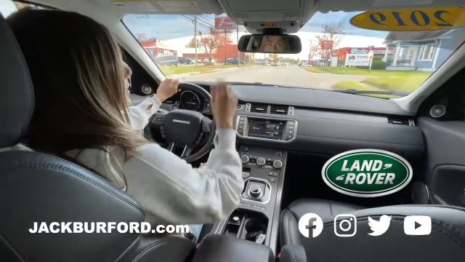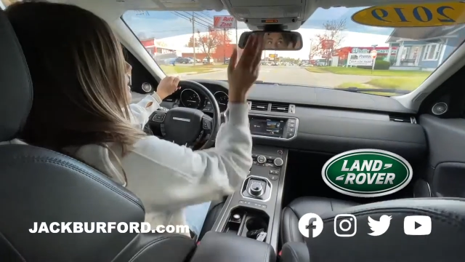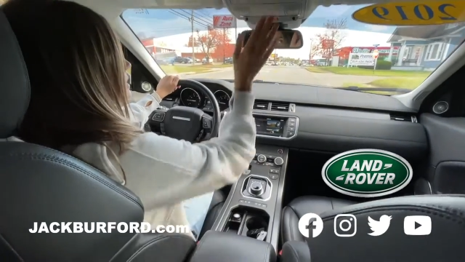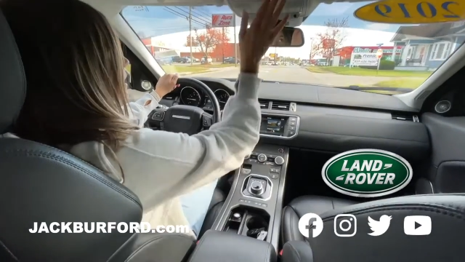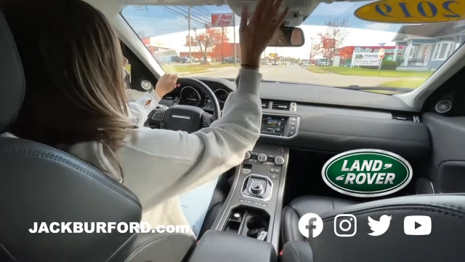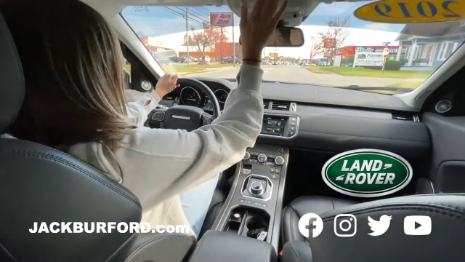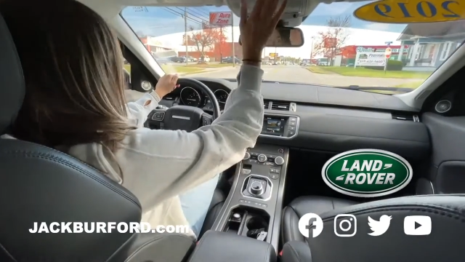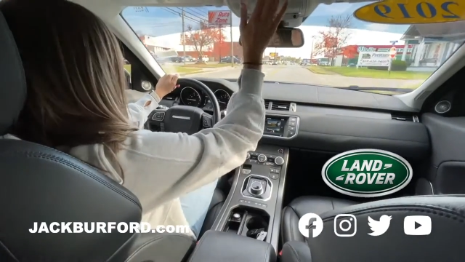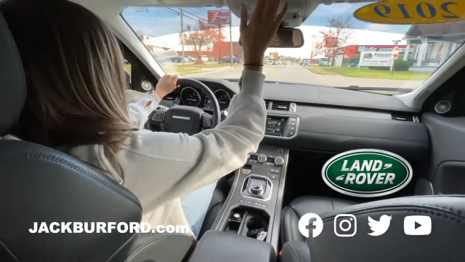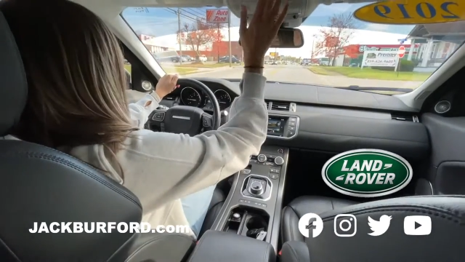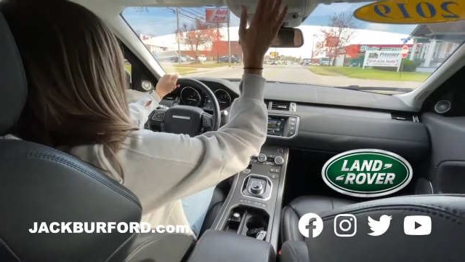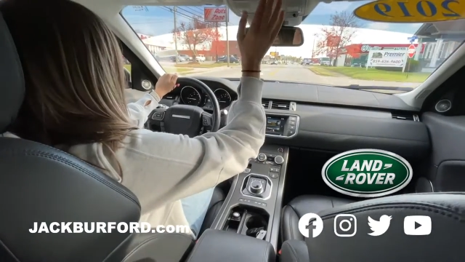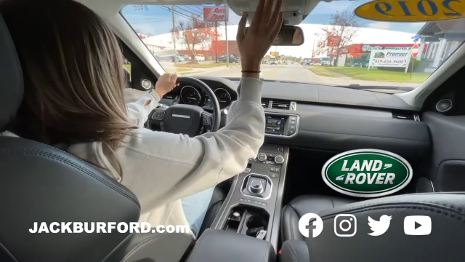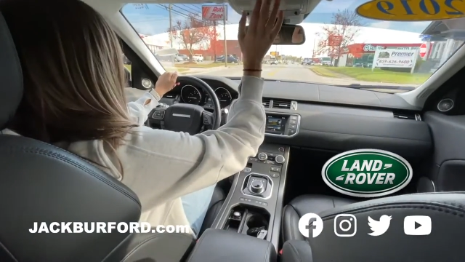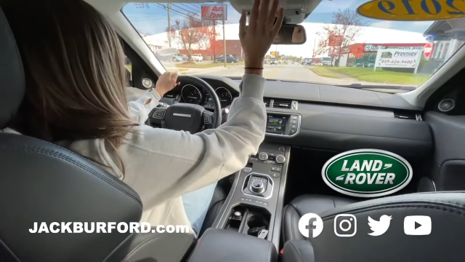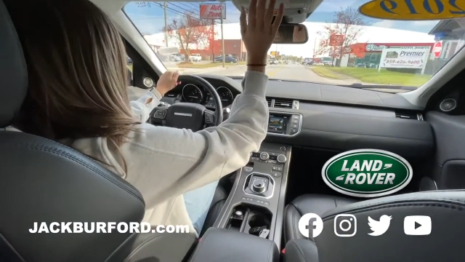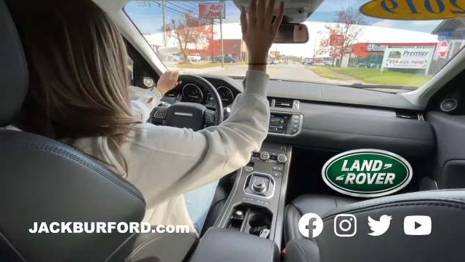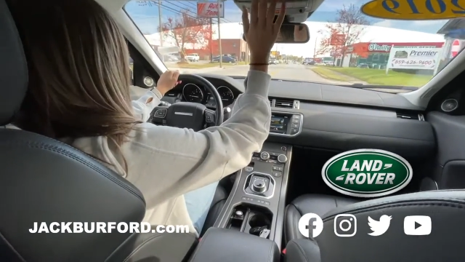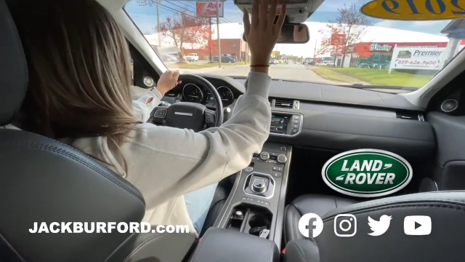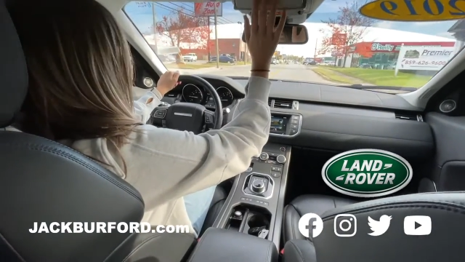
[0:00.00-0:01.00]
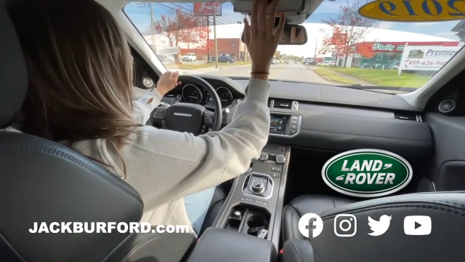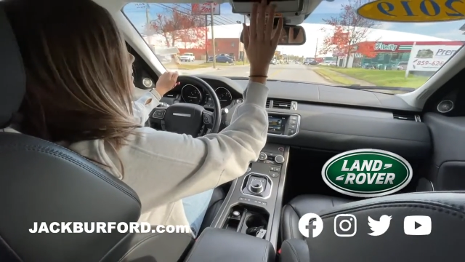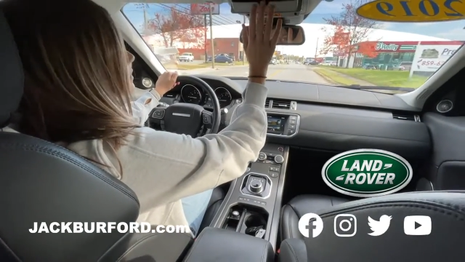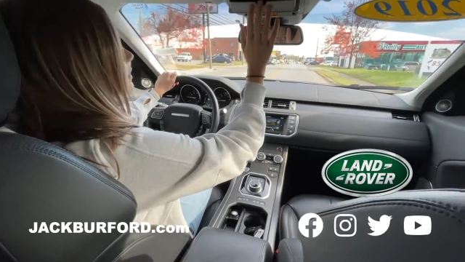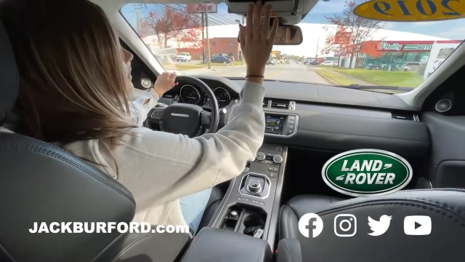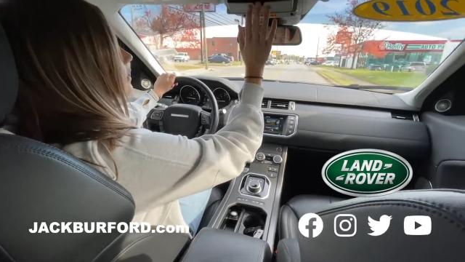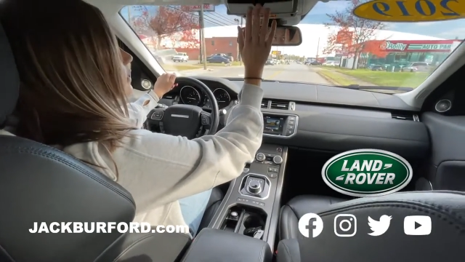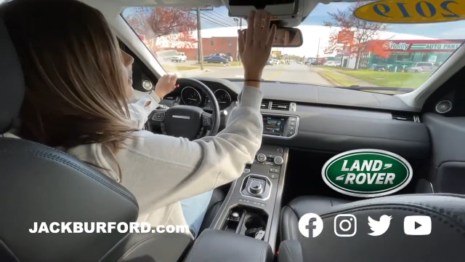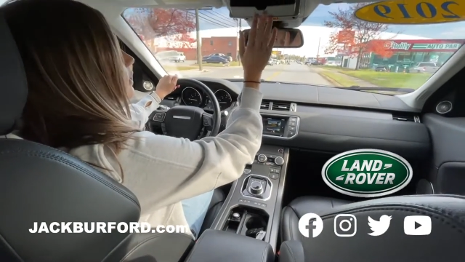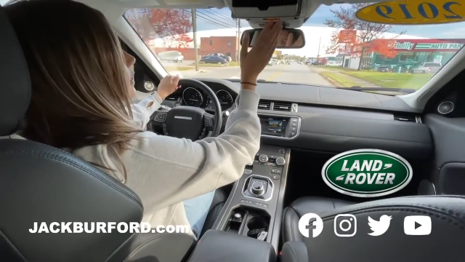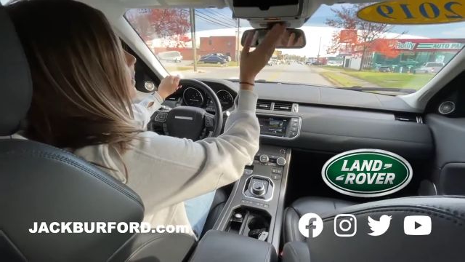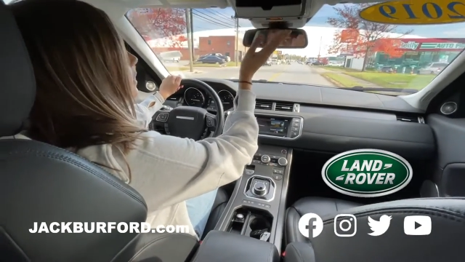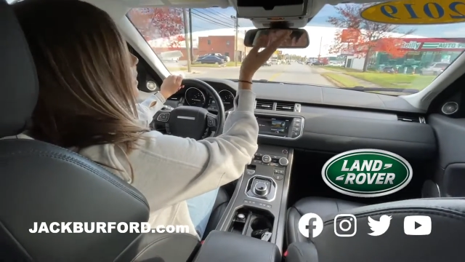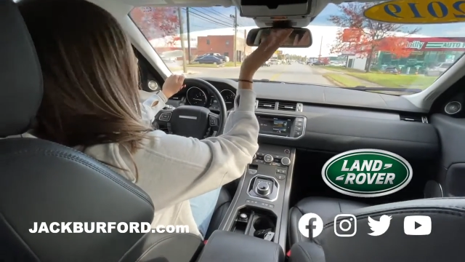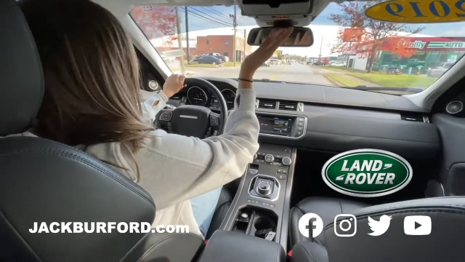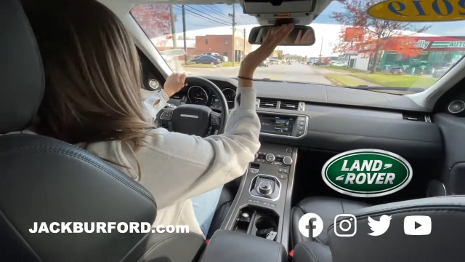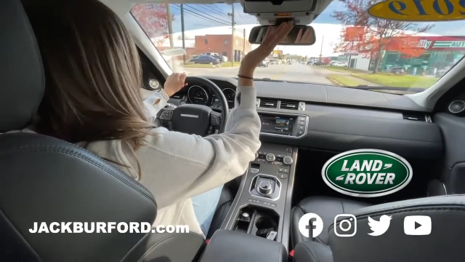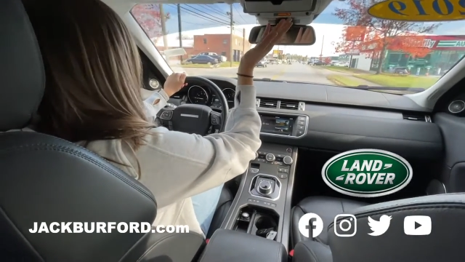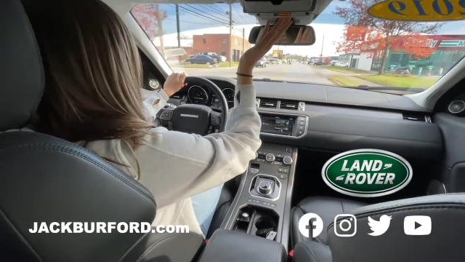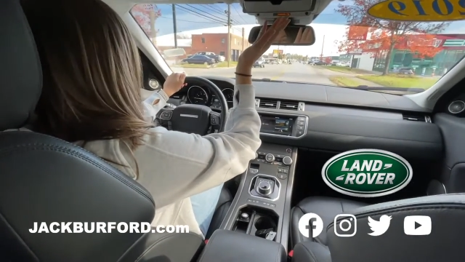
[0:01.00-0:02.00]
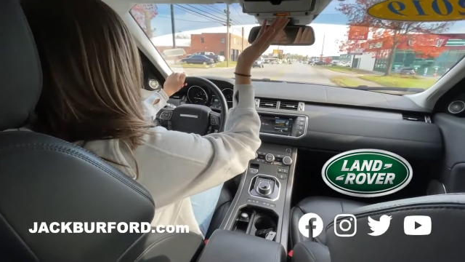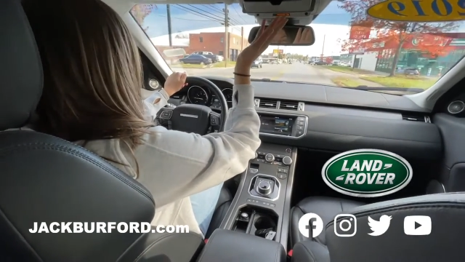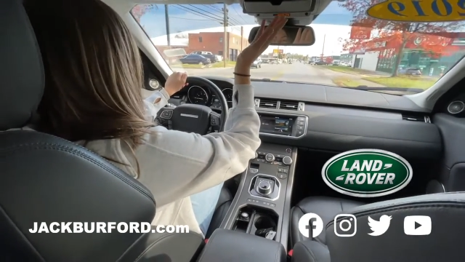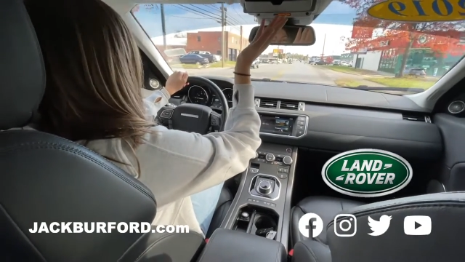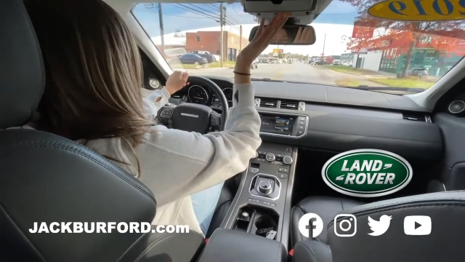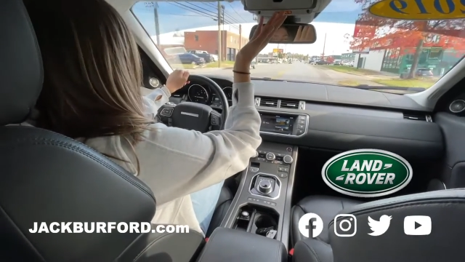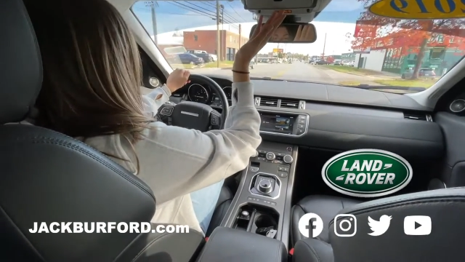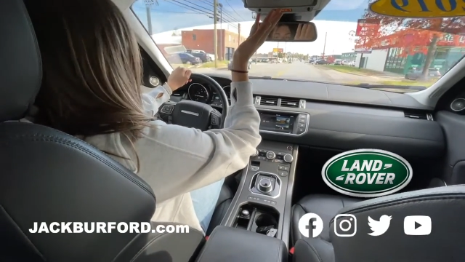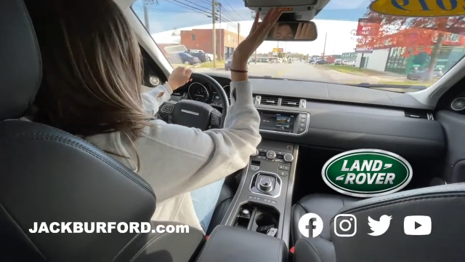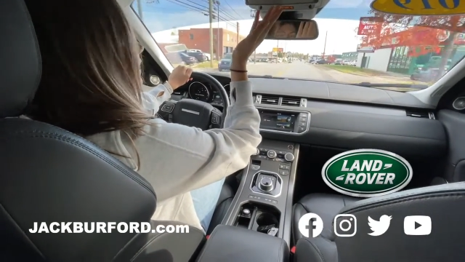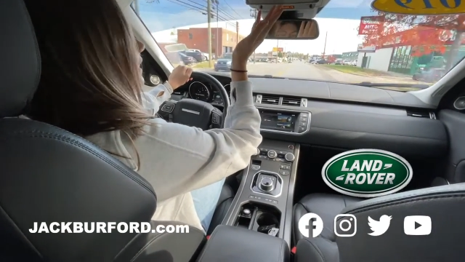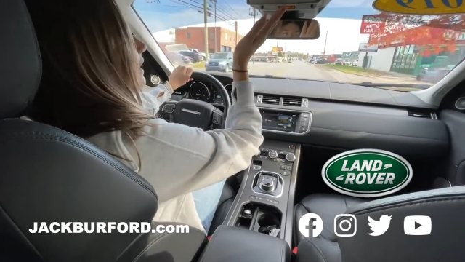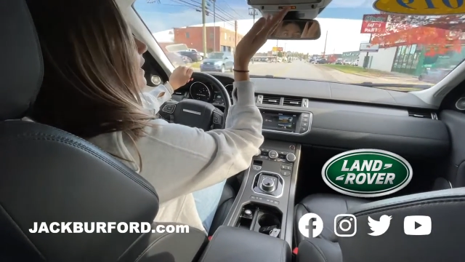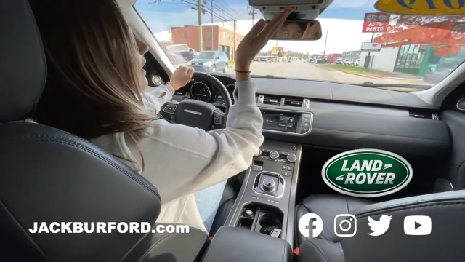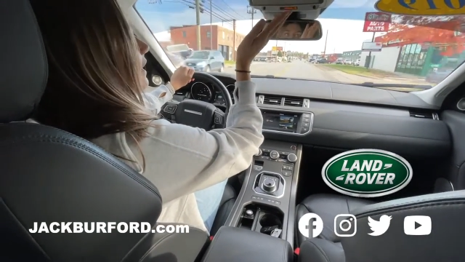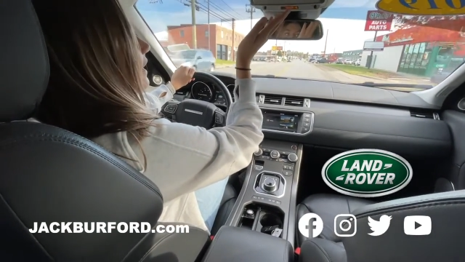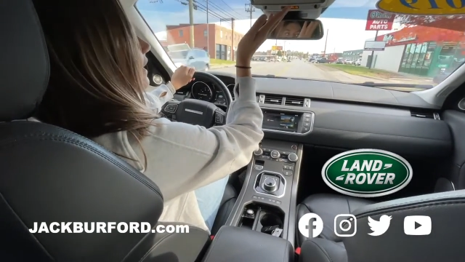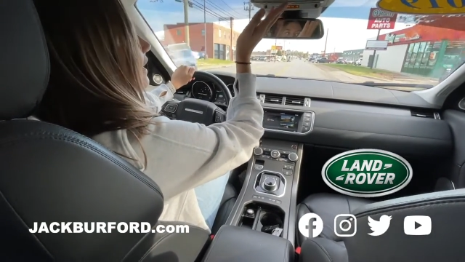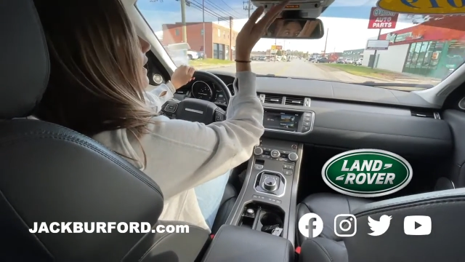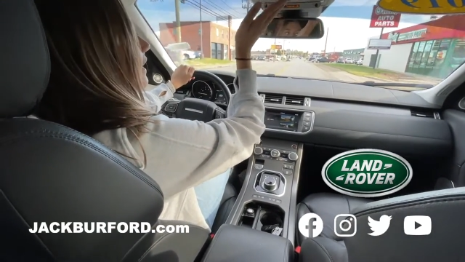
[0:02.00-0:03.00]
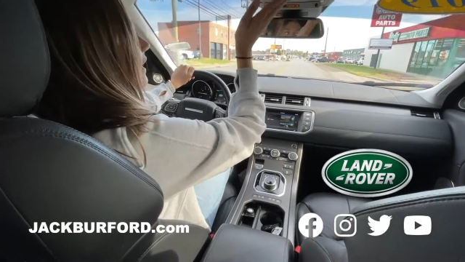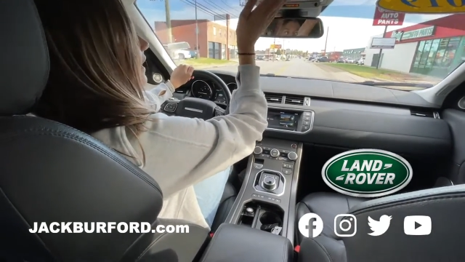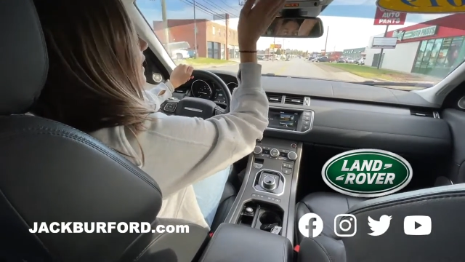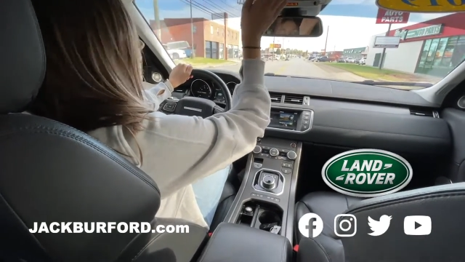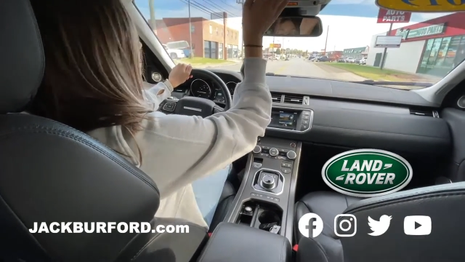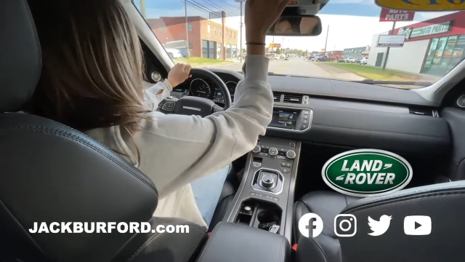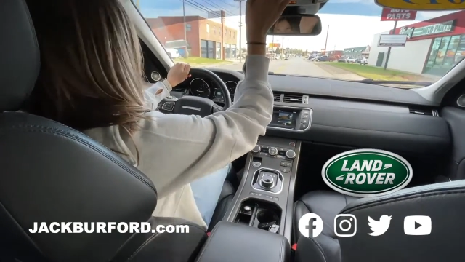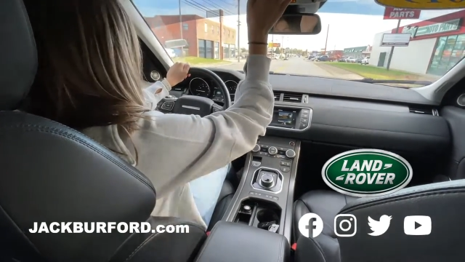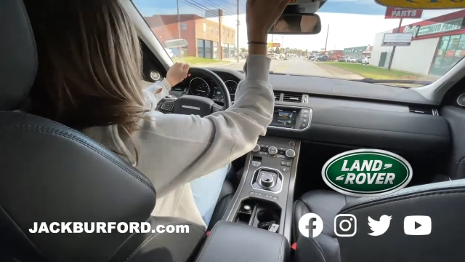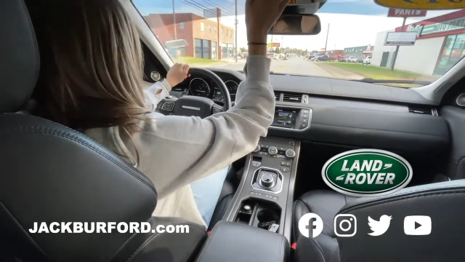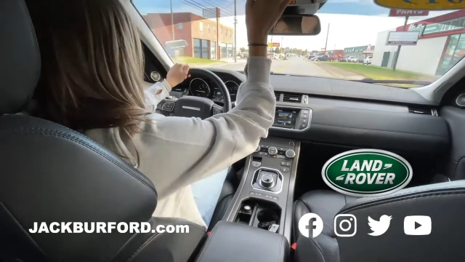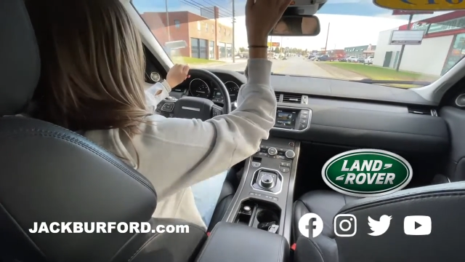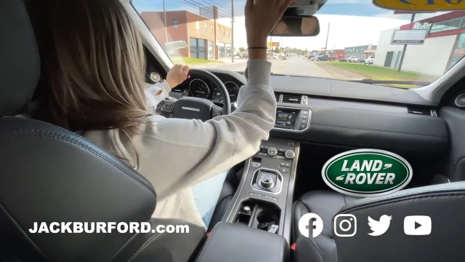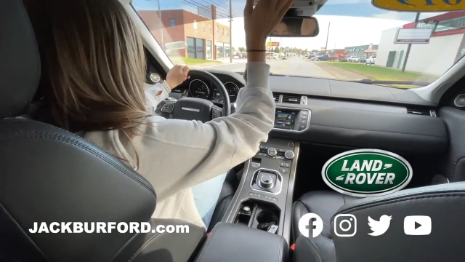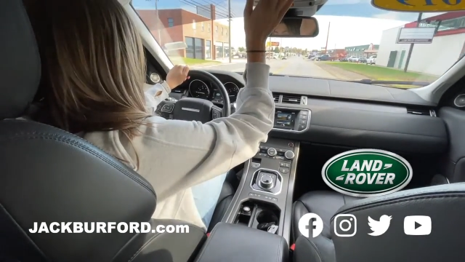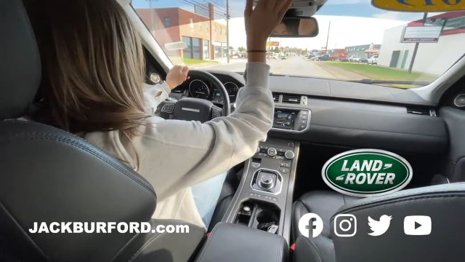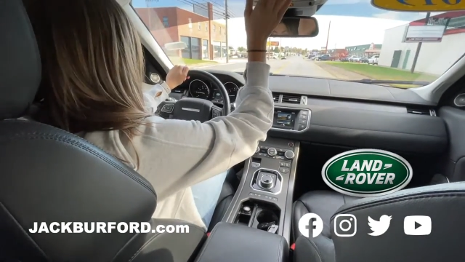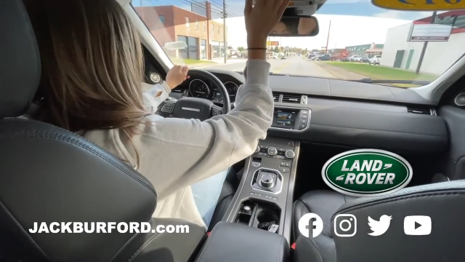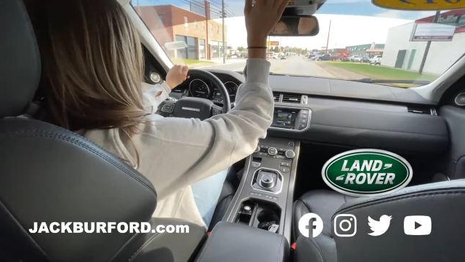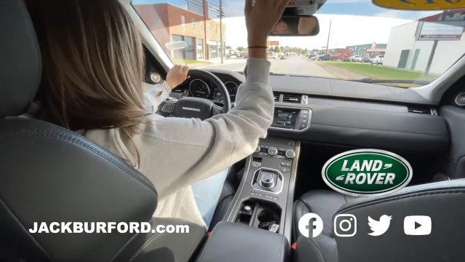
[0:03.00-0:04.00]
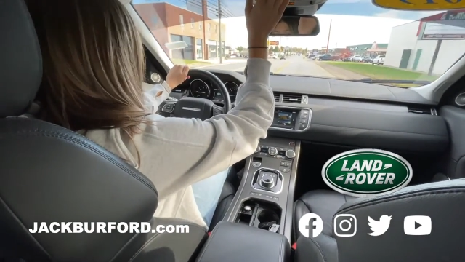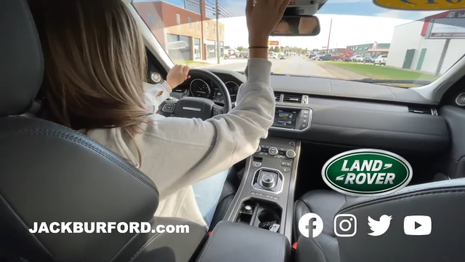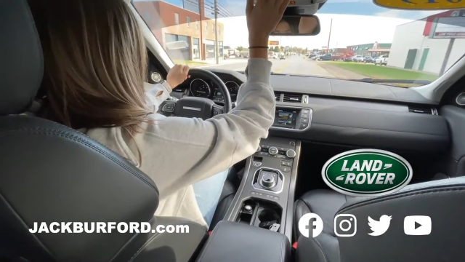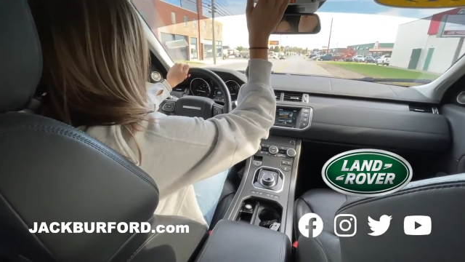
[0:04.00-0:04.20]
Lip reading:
No face is visible, so there are no lips to read.